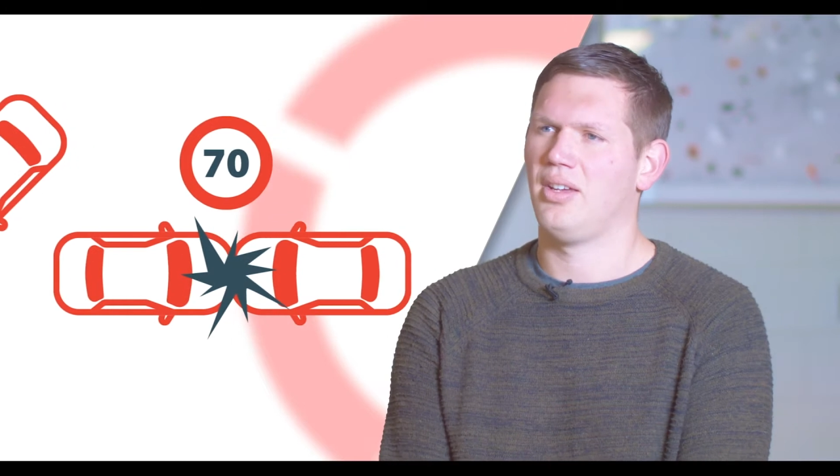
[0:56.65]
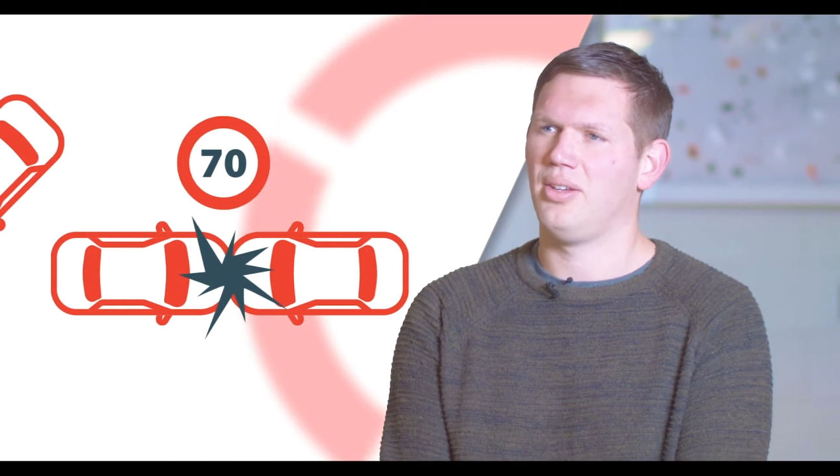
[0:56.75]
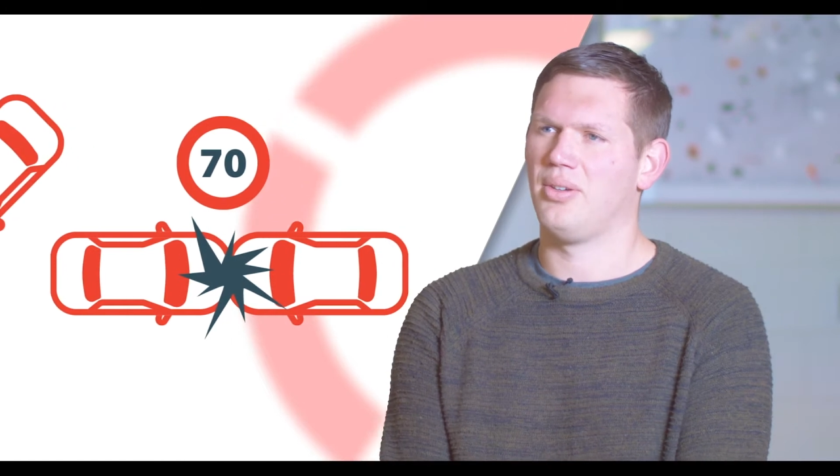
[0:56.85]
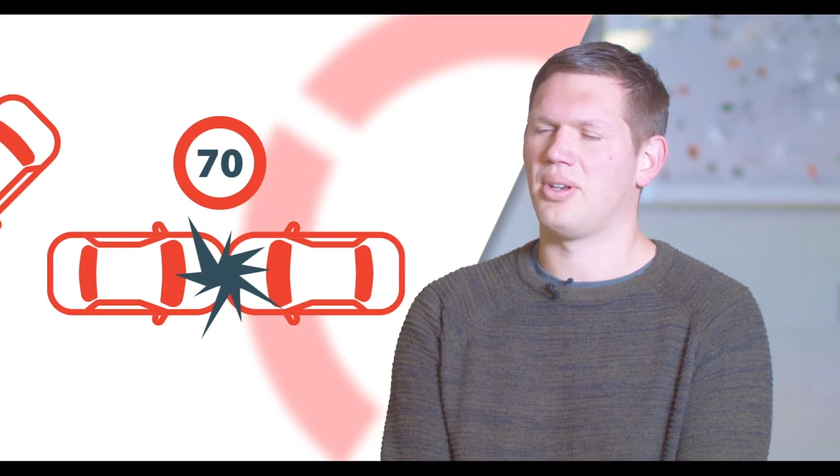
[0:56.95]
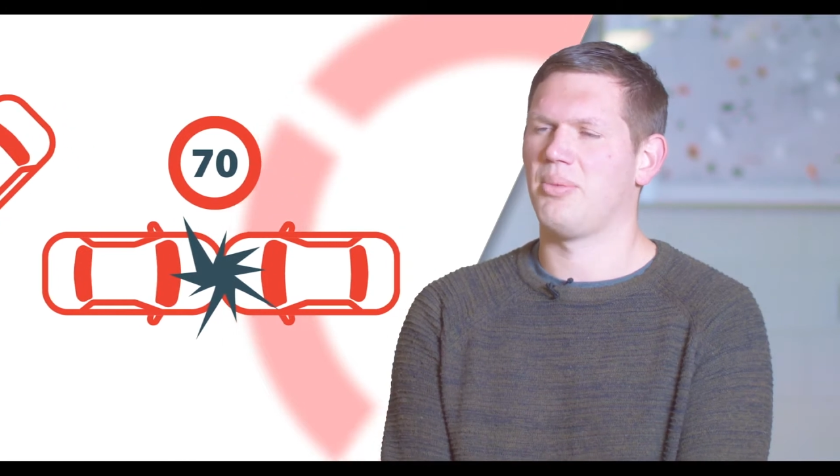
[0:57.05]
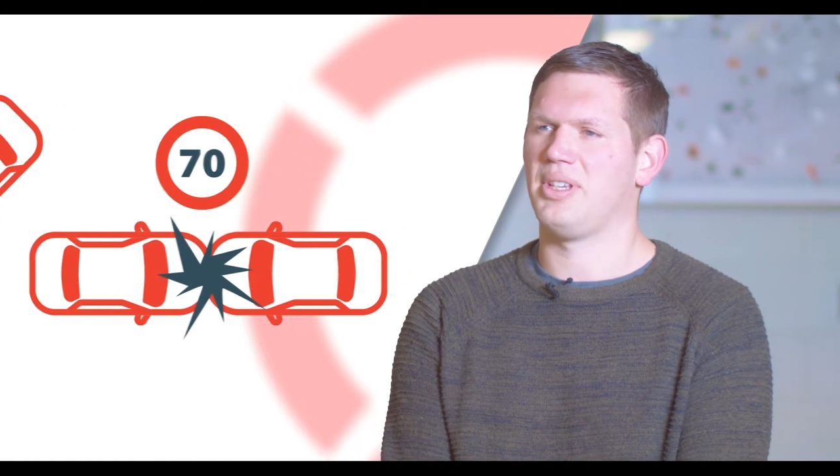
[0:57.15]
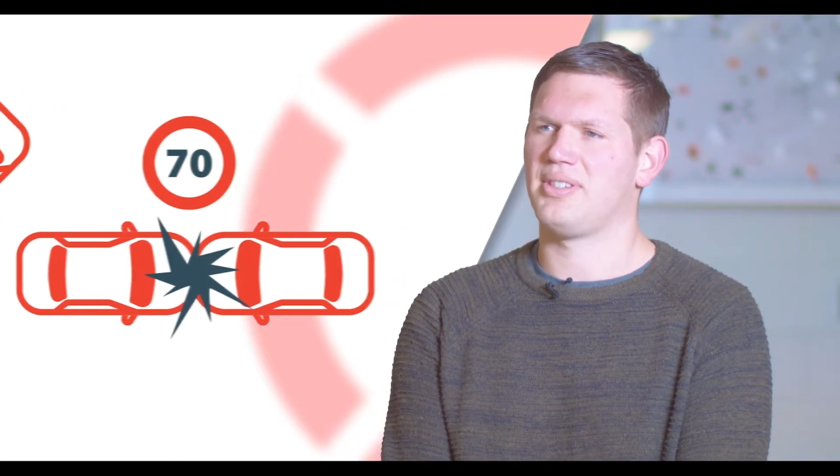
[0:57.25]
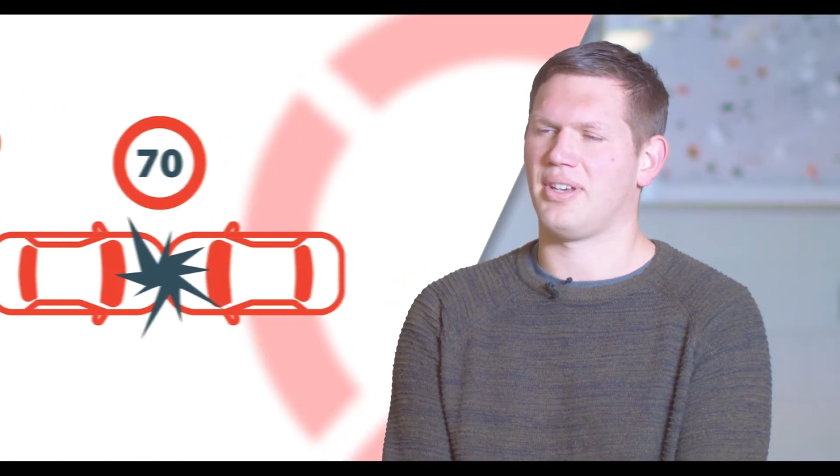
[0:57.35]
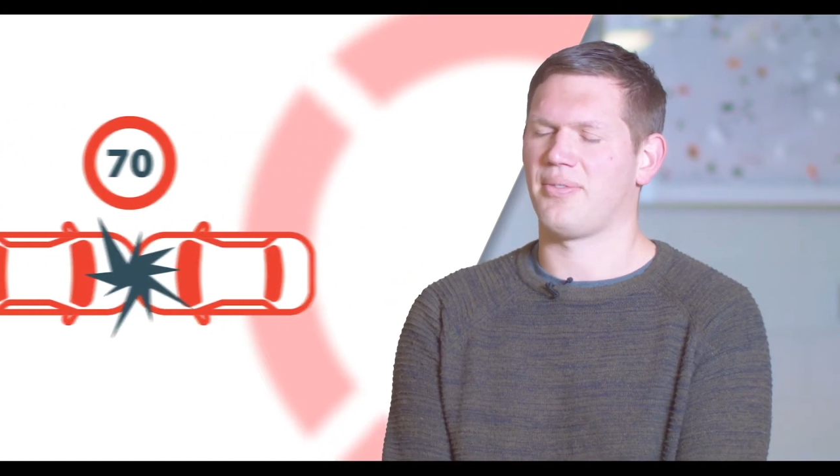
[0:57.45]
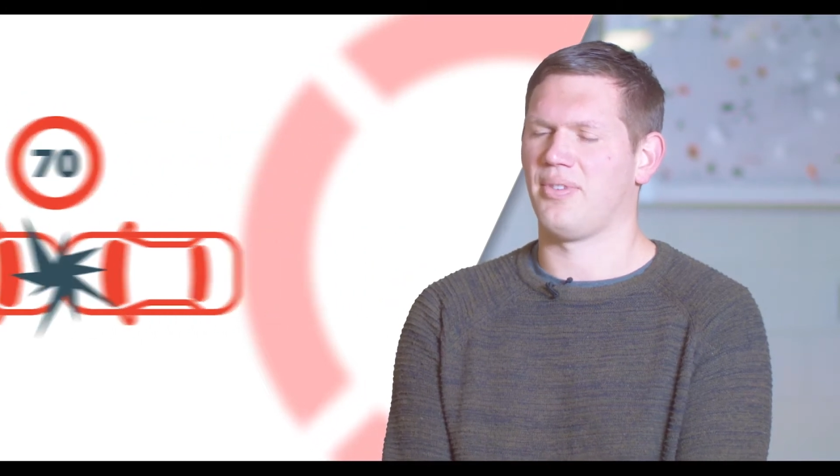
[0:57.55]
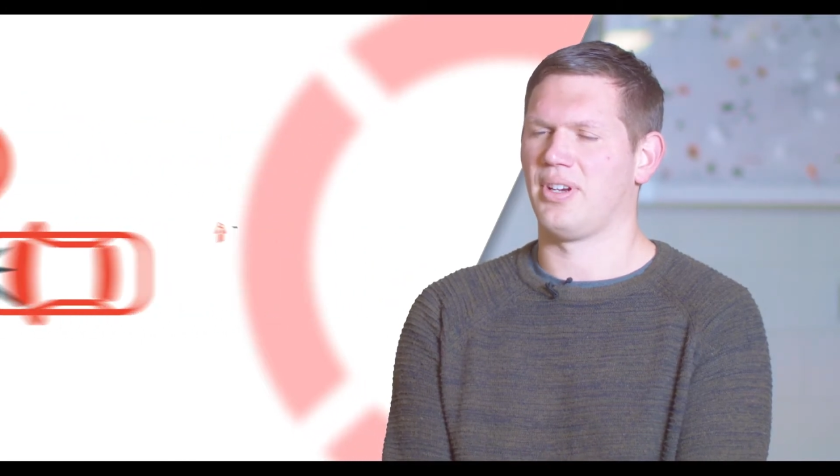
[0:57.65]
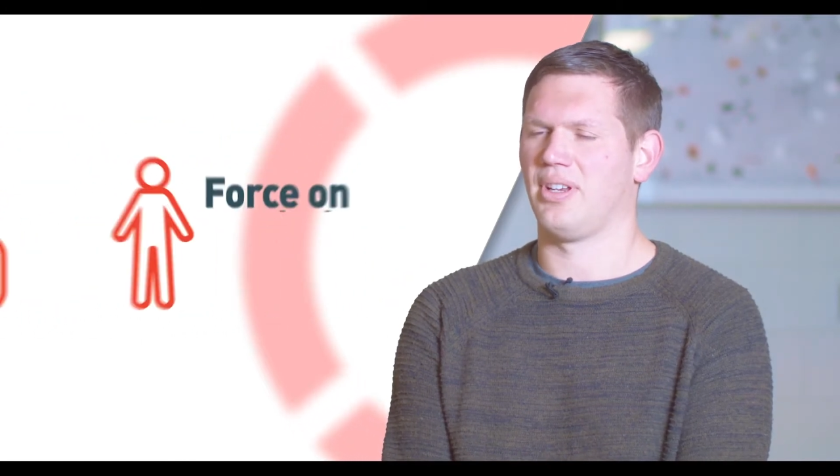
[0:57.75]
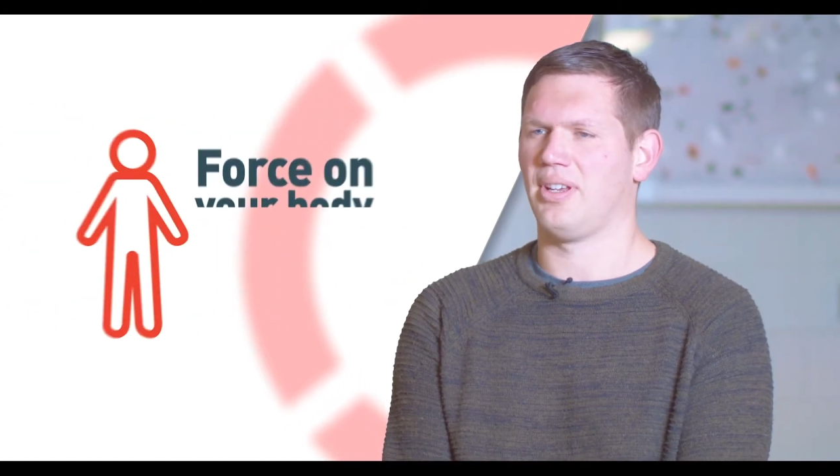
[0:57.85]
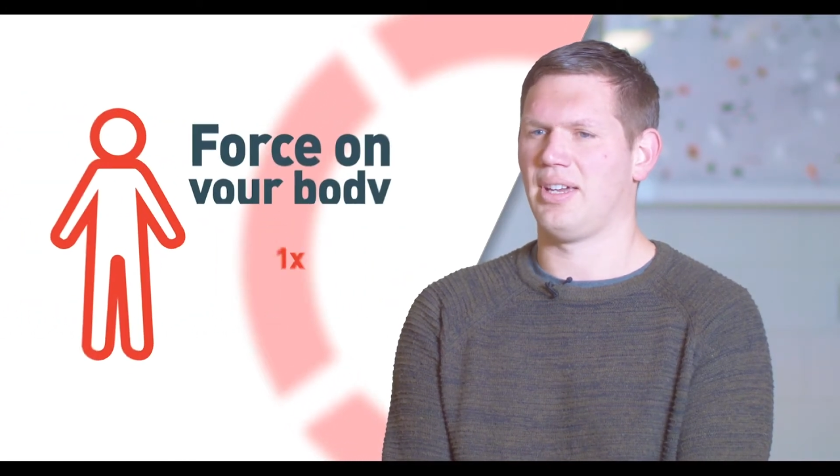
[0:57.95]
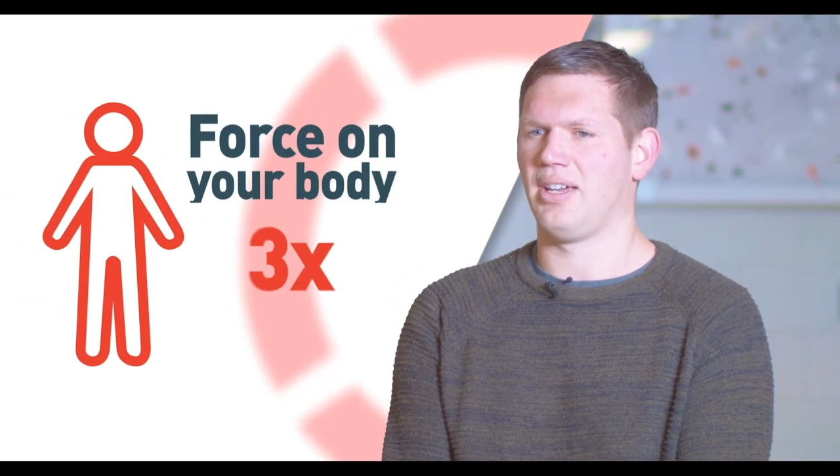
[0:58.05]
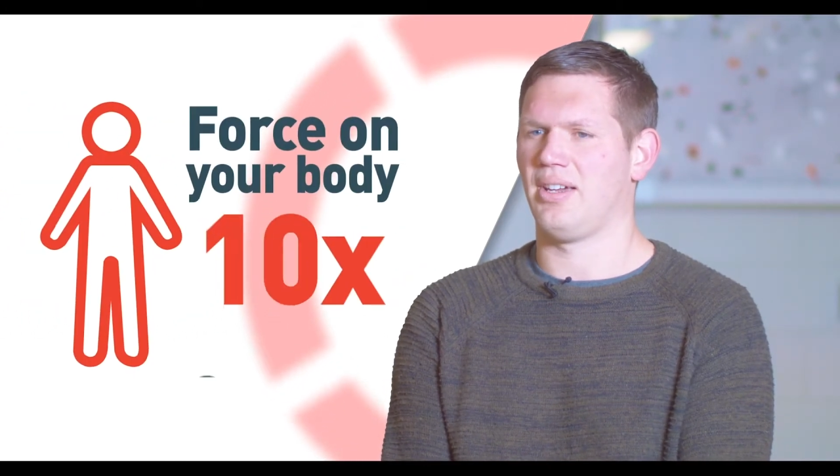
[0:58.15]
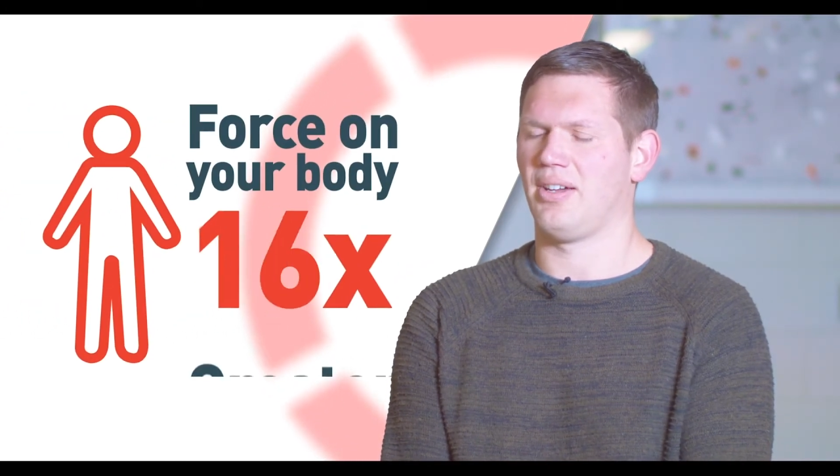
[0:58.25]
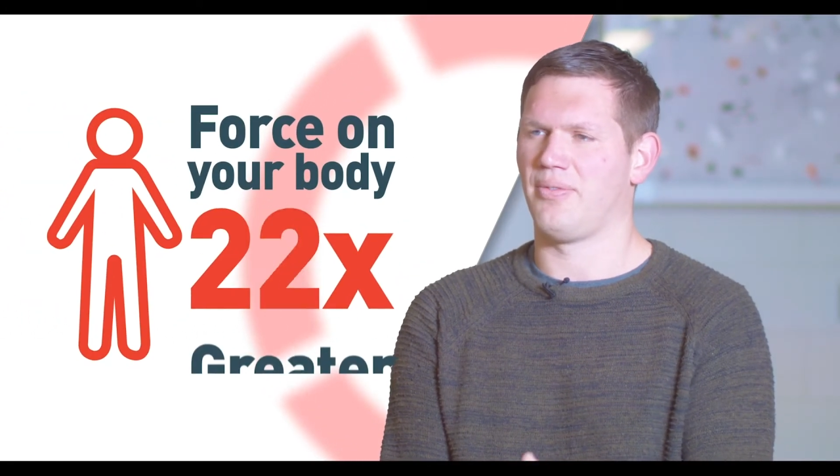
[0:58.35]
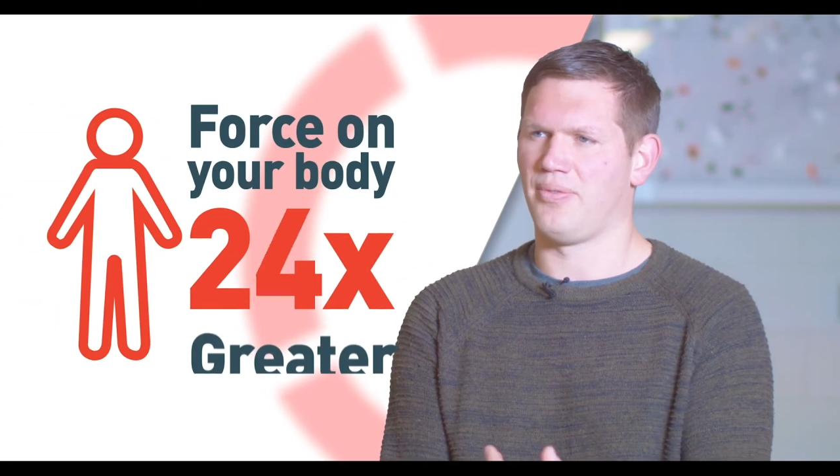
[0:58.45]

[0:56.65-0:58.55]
you're going to be suffering a,